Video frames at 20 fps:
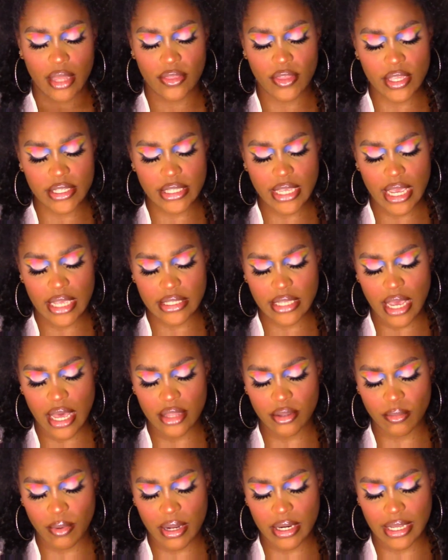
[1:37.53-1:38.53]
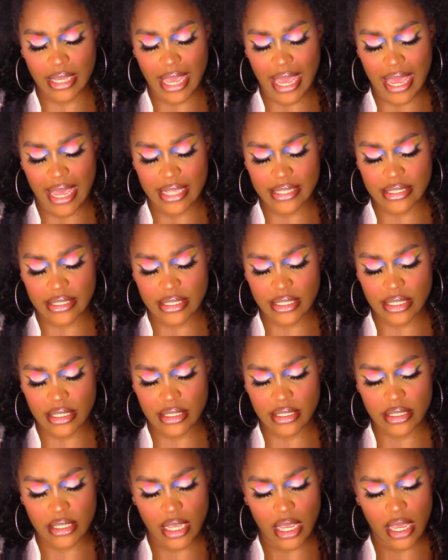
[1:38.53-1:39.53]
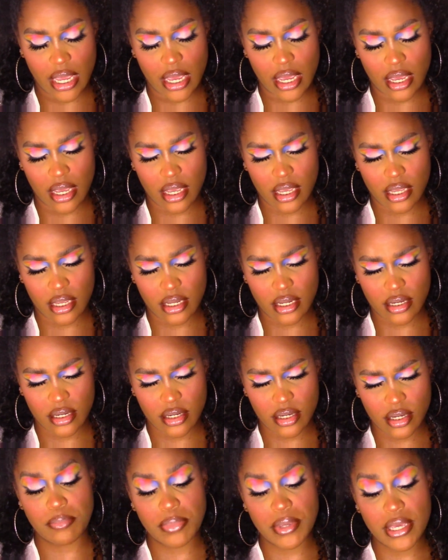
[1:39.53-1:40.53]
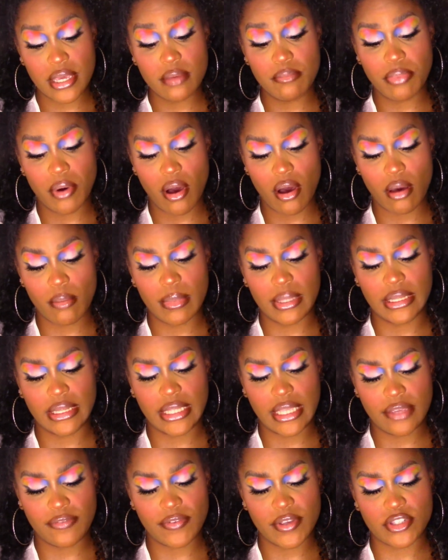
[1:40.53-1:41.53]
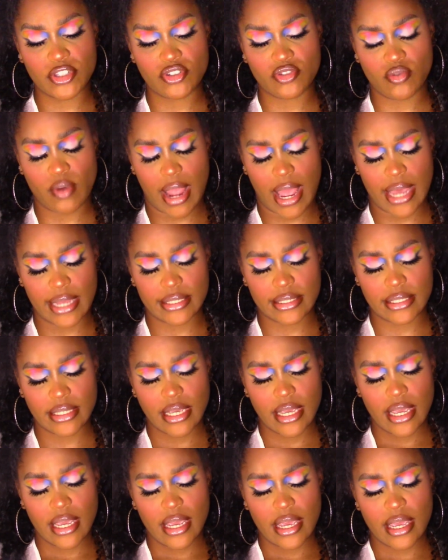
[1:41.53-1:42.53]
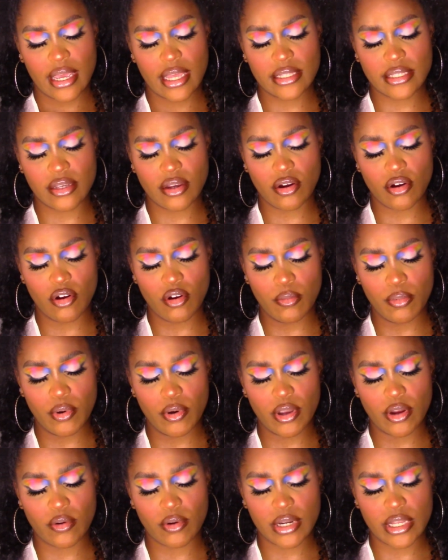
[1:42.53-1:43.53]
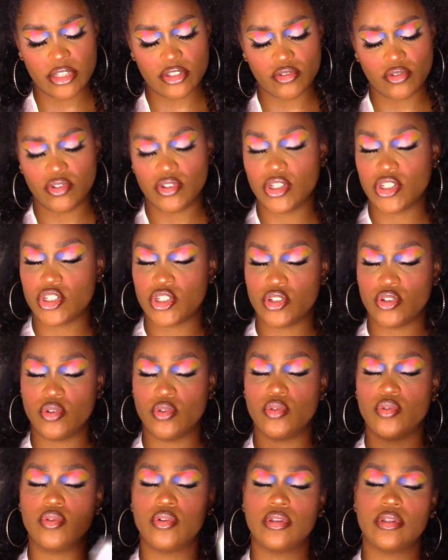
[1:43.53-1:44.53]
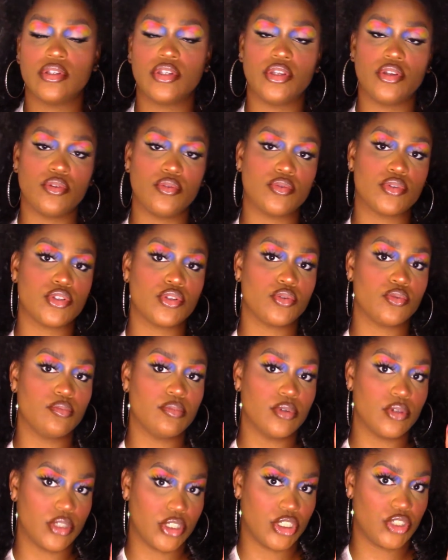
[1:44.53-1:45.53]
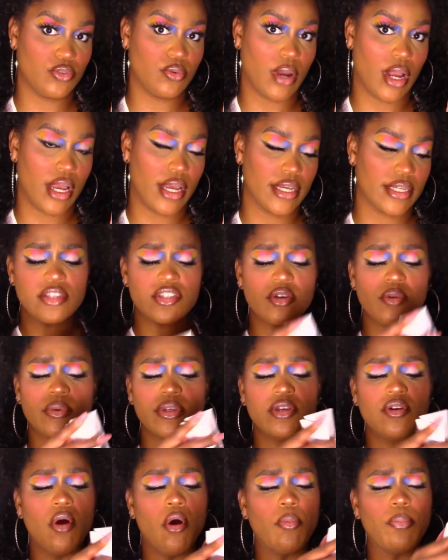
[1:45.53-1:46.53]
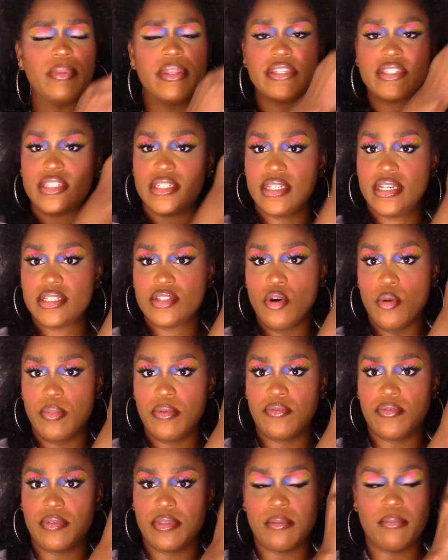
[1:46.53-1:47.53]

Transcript: This has hyaluronic acid and bee balm leaf extract. It's a herbal ingredients traditional used to moisturize. So when you open this, it does open from the